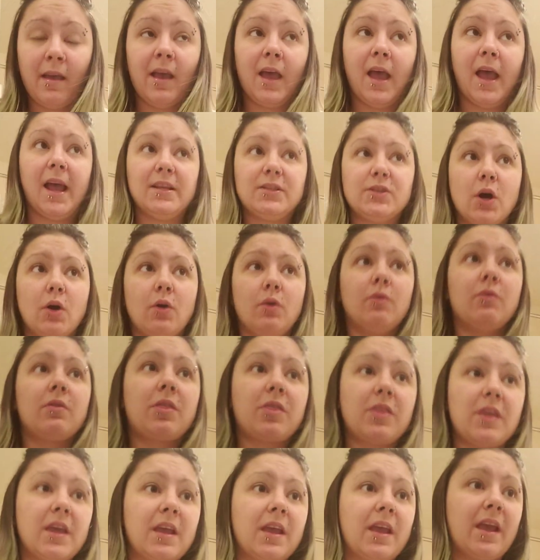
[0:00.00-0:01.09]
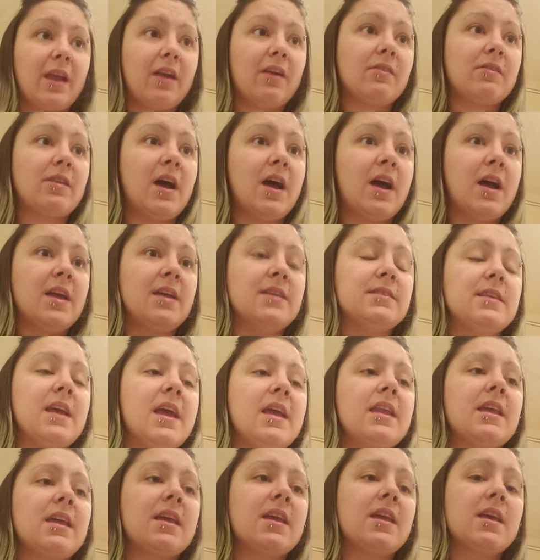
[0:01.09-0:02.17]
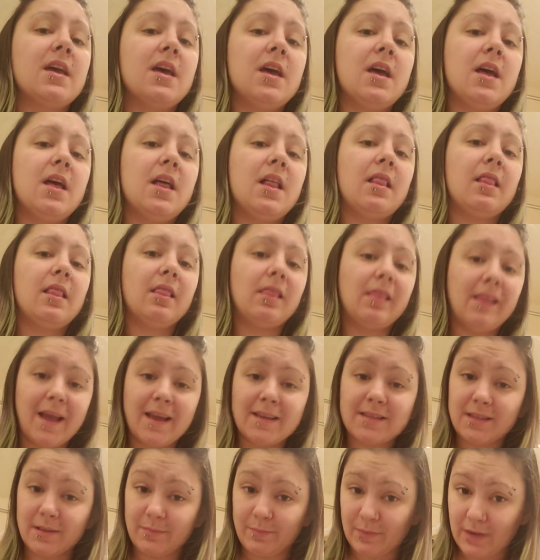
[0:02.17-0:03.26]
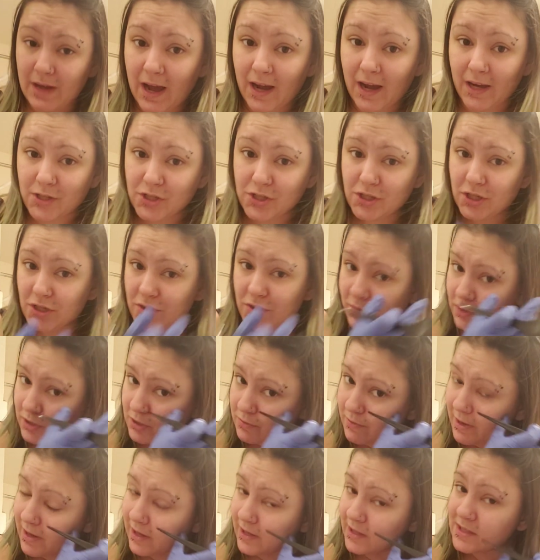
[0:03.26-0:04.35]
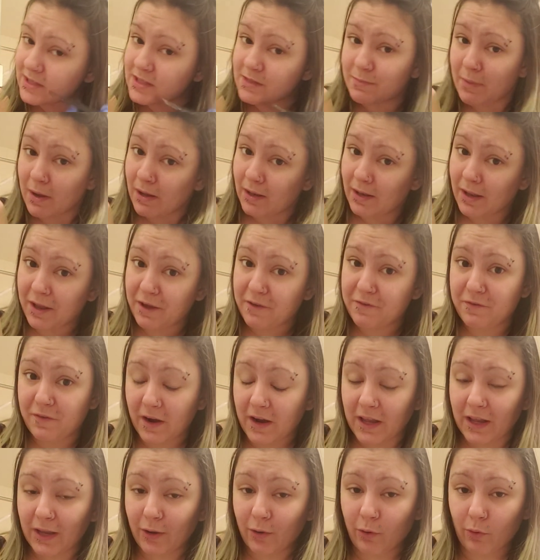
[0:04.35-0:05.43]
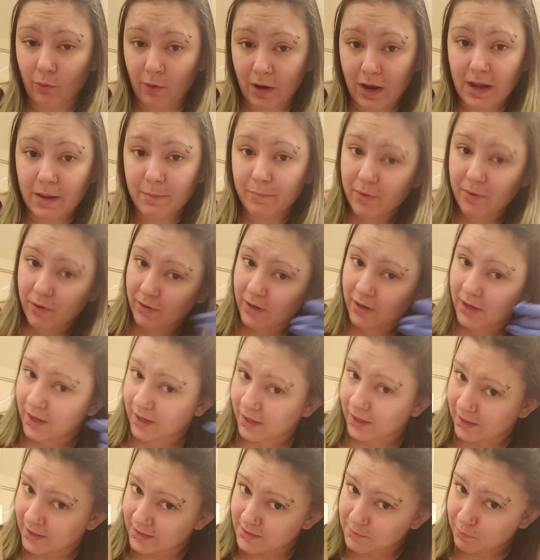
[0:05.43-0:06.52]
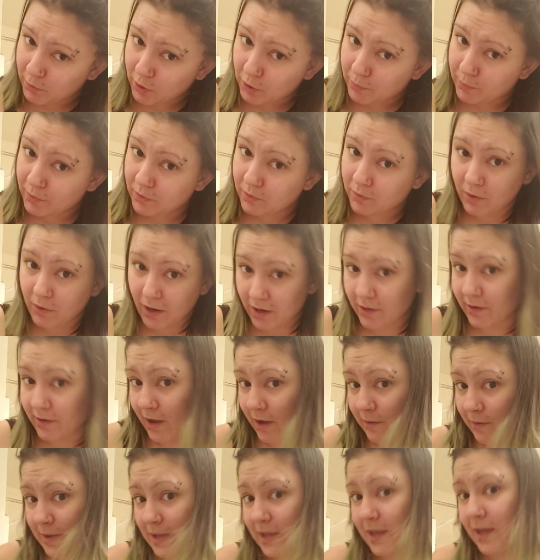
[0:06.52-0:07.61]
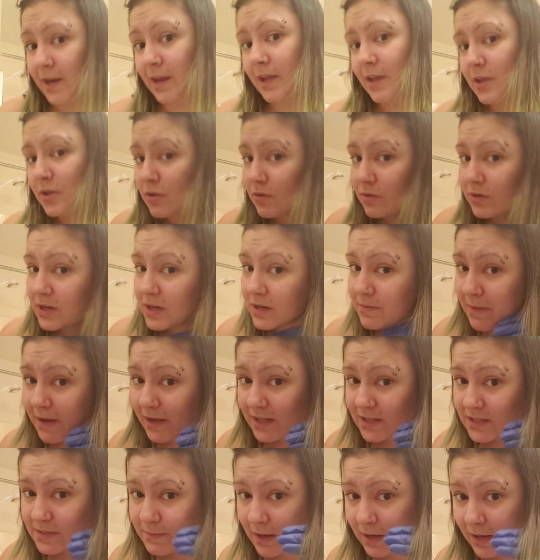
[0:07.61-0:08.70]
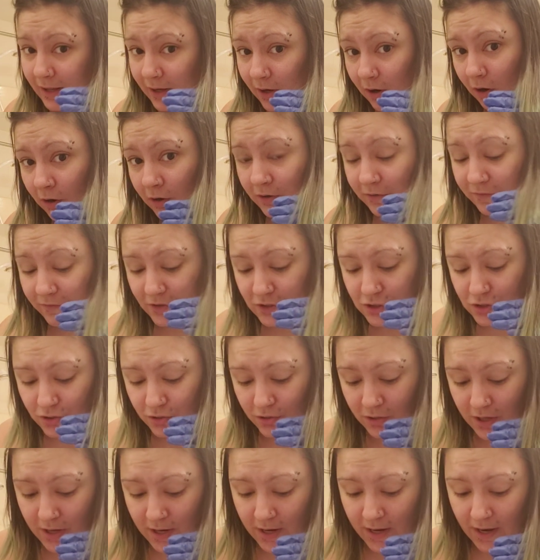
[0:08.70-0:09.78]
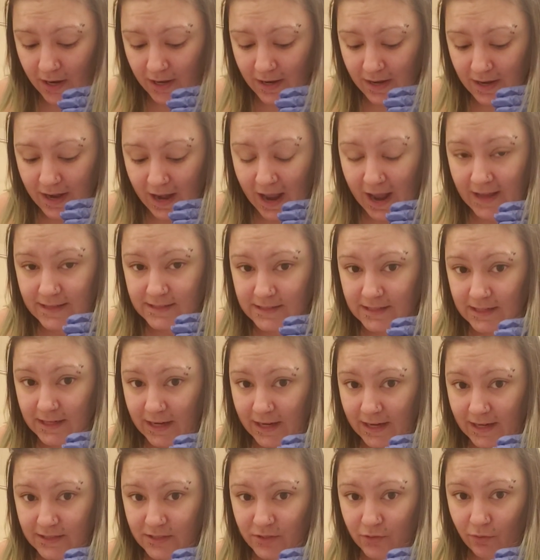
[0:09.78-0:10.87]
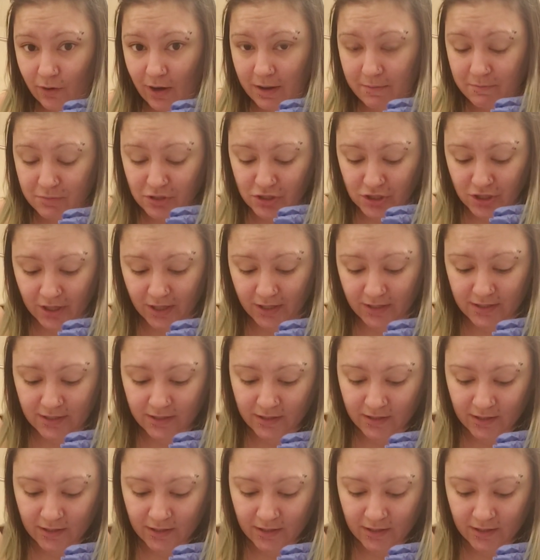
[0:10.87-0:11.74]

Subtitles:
I don't think hair dye is any less obnoxious when you make it smell like fucking grape, okay? It's purple hair dye, we get it. You don't need to make it smell like artificial, nasty ass grape shit.